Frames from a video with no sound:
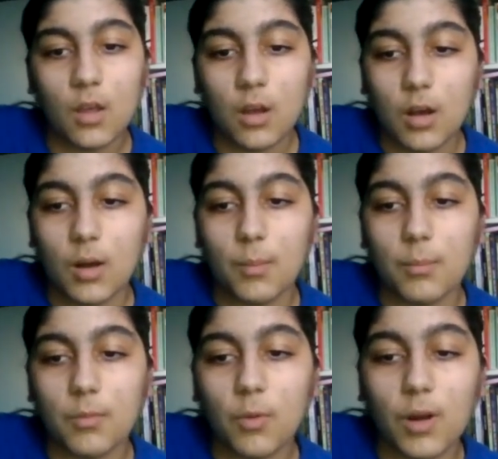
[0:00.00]

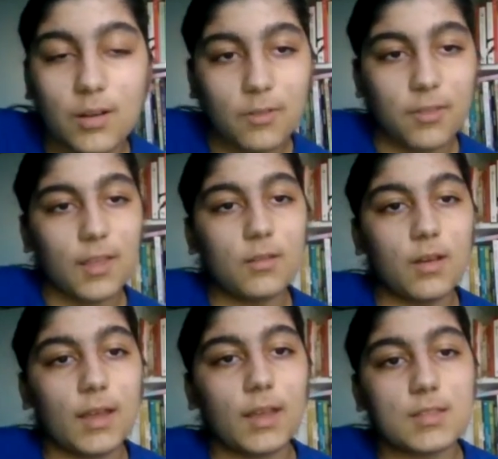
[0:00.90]
One thing
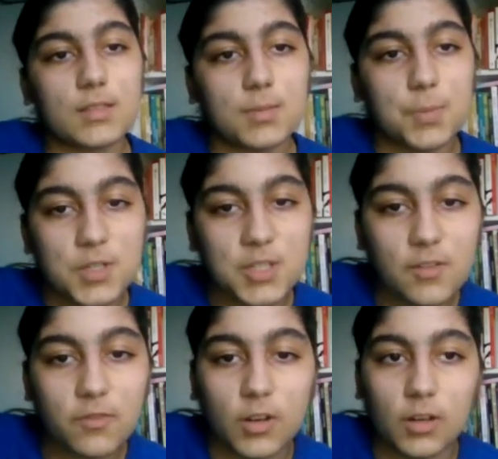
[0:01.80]
I guess, especially
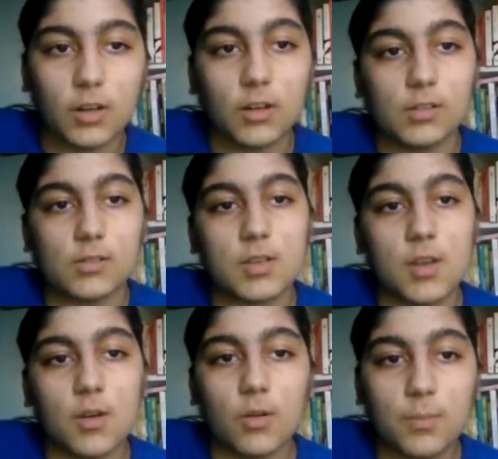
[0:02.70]
for girls,
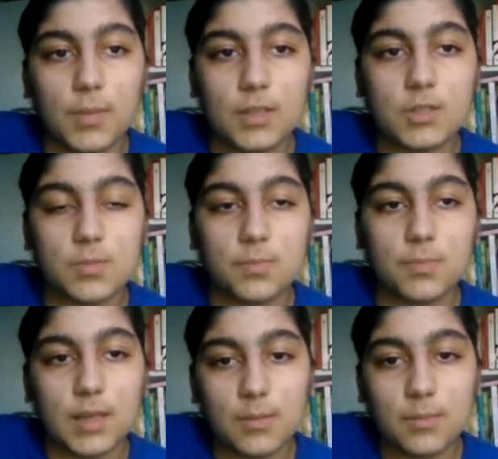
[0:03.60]
would be just
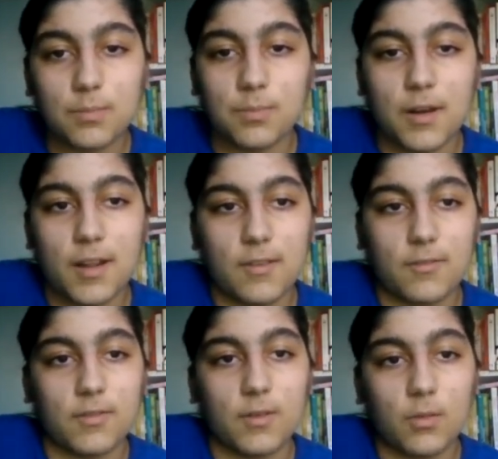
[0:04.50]
be brave
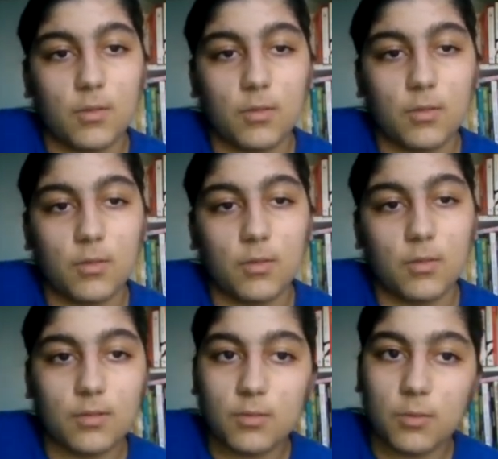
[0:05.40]
in
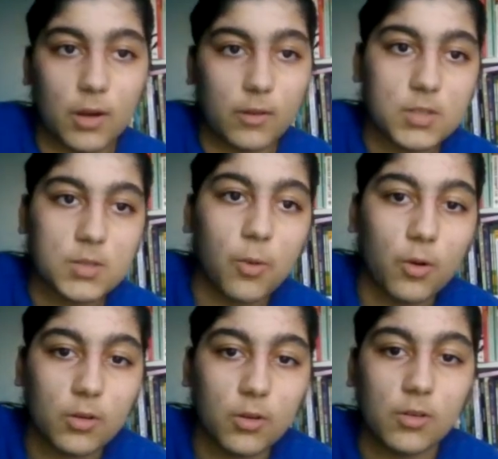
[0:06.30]
whatever sport
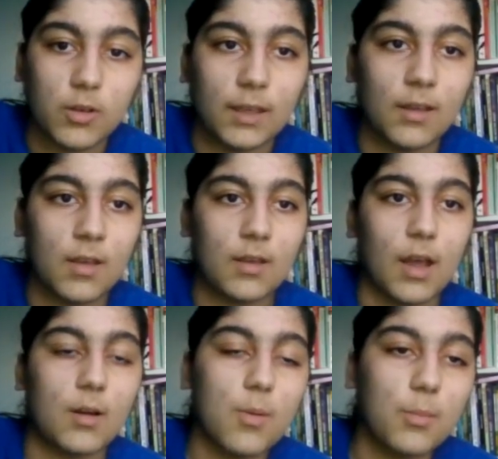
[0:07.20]
you're doing. I
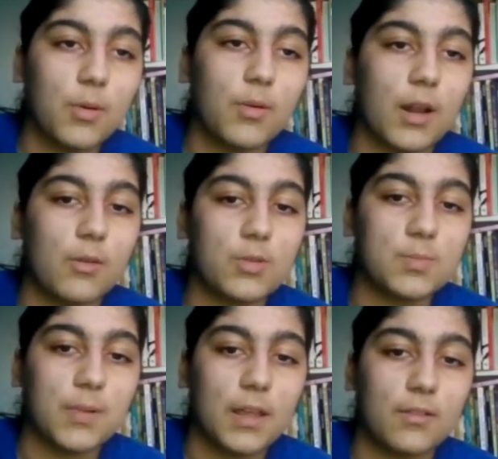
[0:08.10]
remember when I was
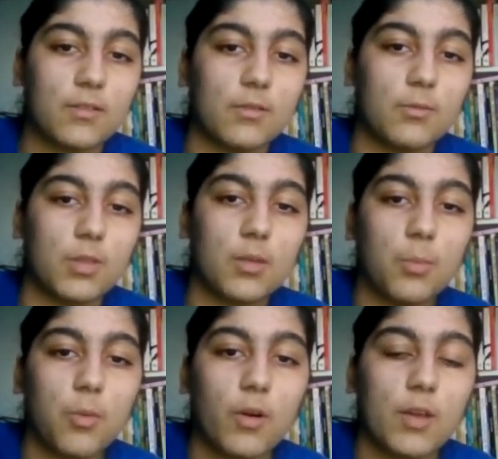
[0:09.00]
playing with the
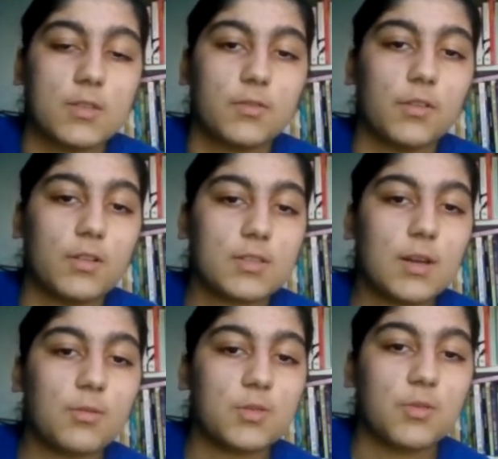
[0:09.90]
boys first, I
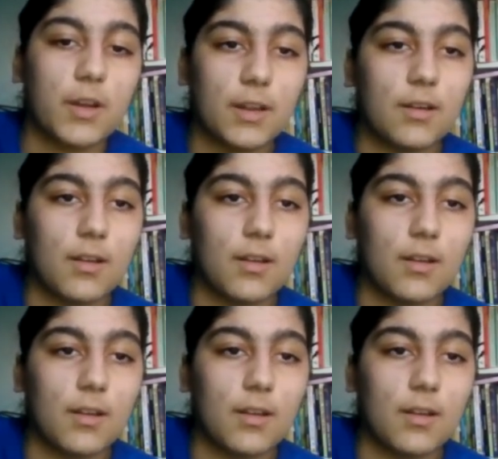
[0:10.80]
was quite